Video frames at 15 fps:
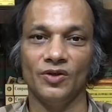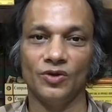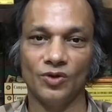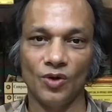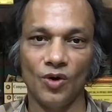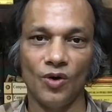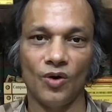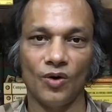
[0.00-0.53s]

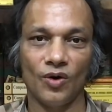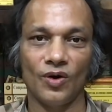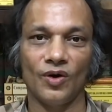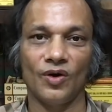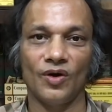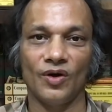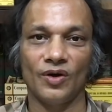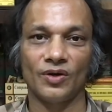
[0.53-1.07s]
So,
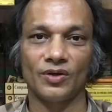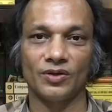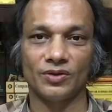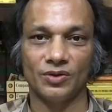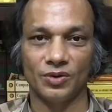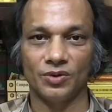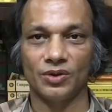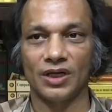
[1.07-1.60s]

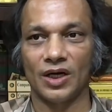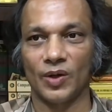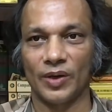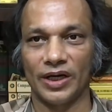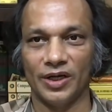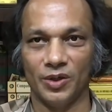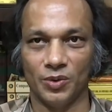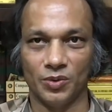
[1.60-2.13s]
though
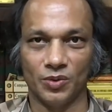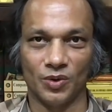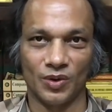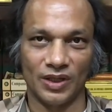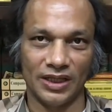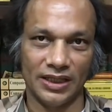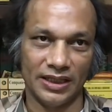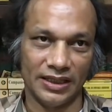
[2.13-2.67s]
now I
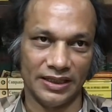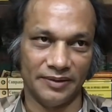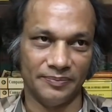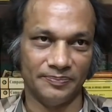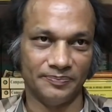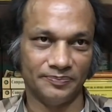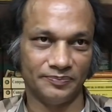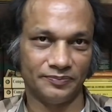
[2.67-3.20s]
do only
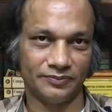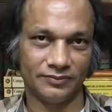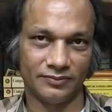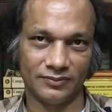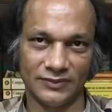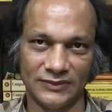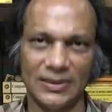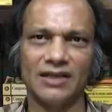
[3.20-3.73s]

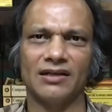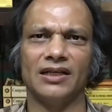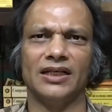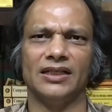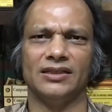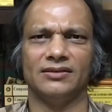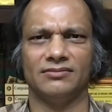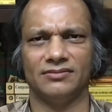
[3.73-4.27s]

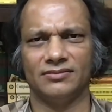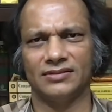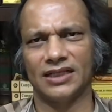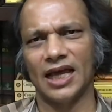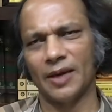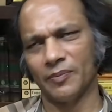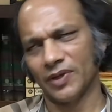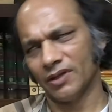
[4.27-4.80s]
generally
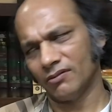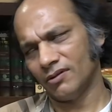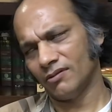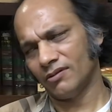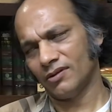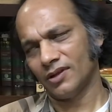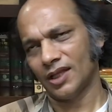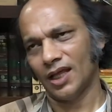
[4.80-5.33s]
scam
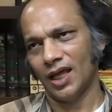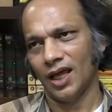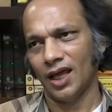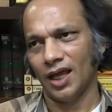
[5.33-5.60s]
cases,